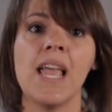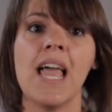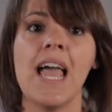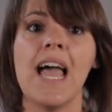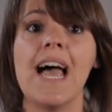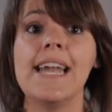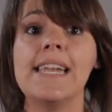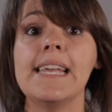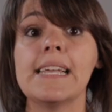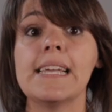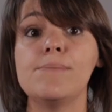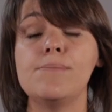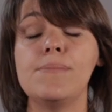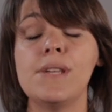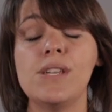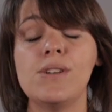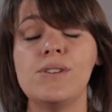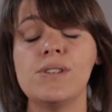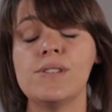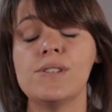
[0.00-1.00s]
And it can
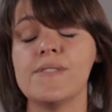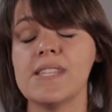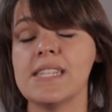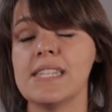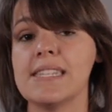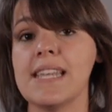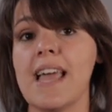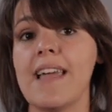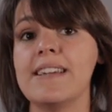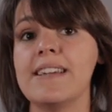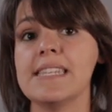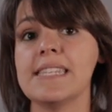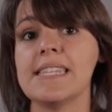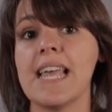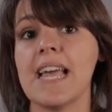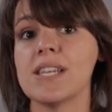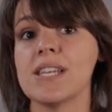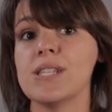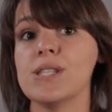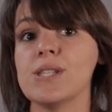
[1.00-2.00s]
be used for caesarean
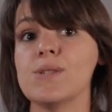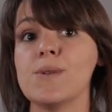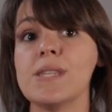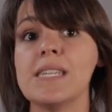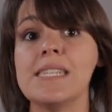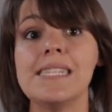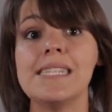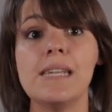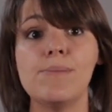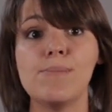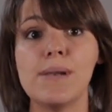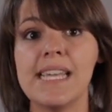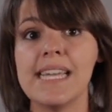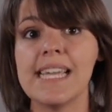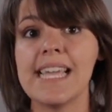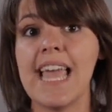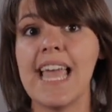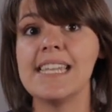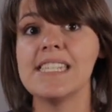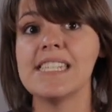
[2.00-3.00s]
sections with a deeply
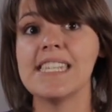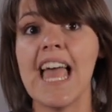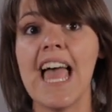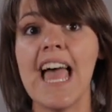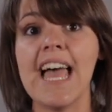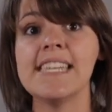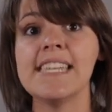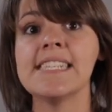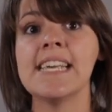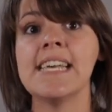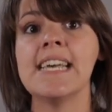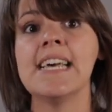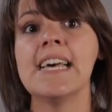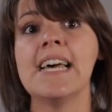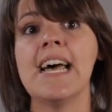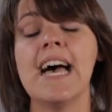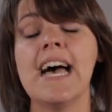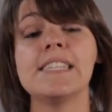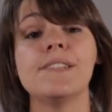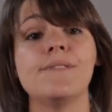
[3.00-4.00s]
engaged head,
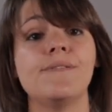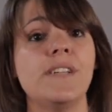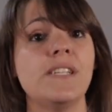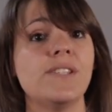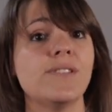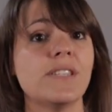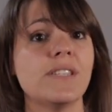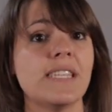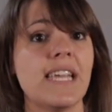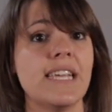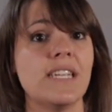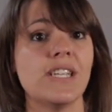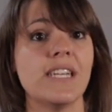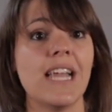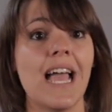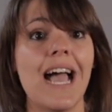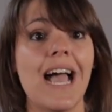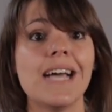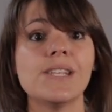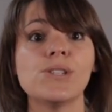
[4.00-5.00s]
at a fetal
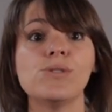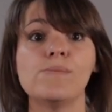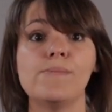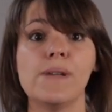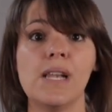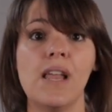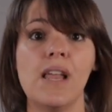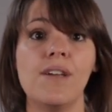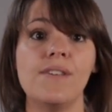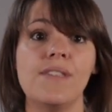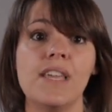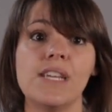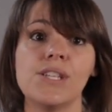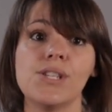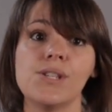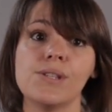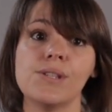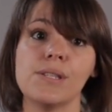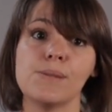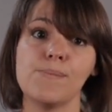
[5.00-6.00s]
station at or below the
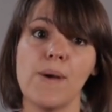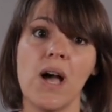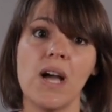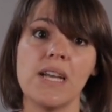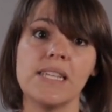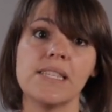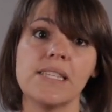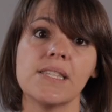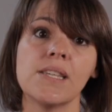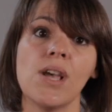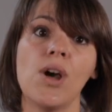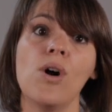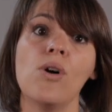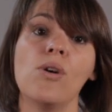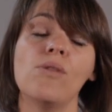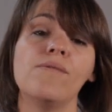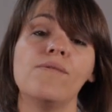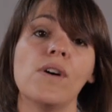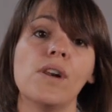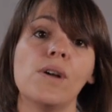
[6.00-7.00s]
ischial spines,
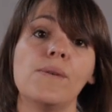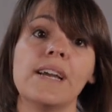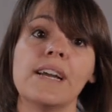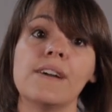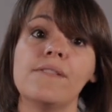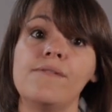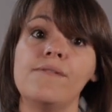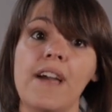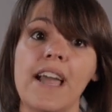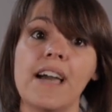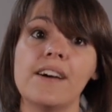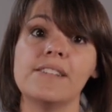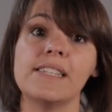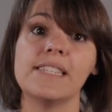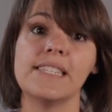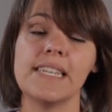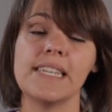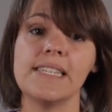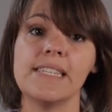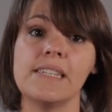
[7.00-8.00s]
or following a failed
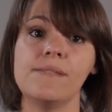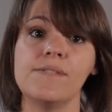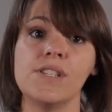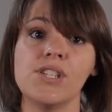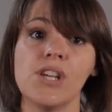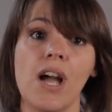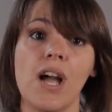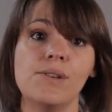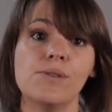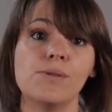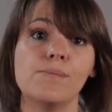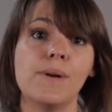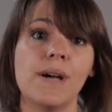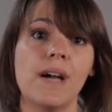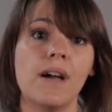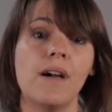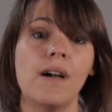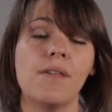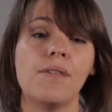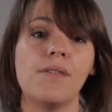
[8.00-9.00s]
assisted vaginal
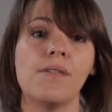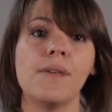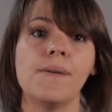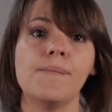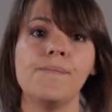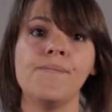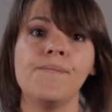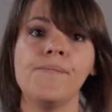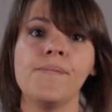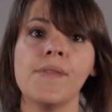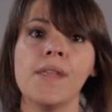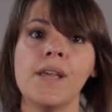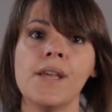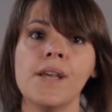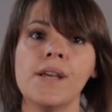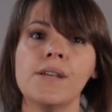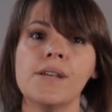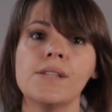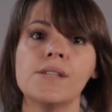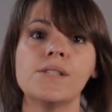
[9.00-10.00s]
birth.
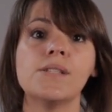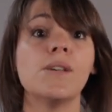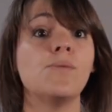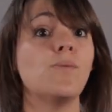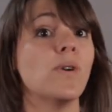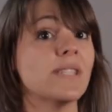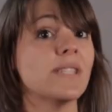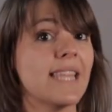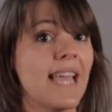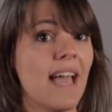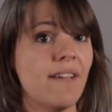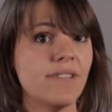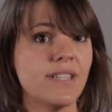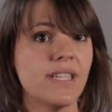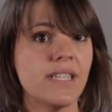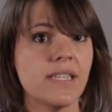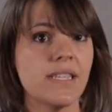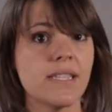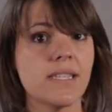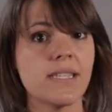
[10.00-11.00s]
So what's the
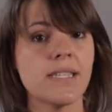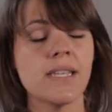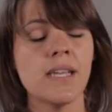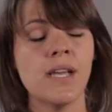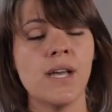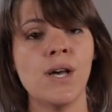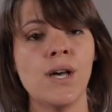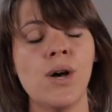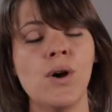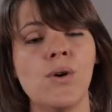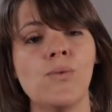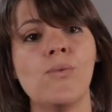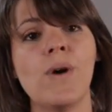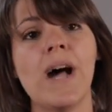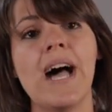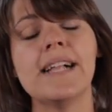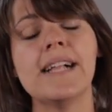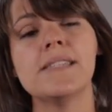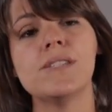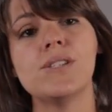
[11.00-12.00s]
evidence?
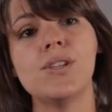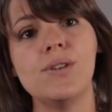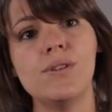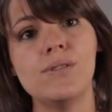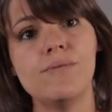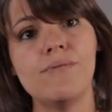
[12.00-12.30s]
Well, 2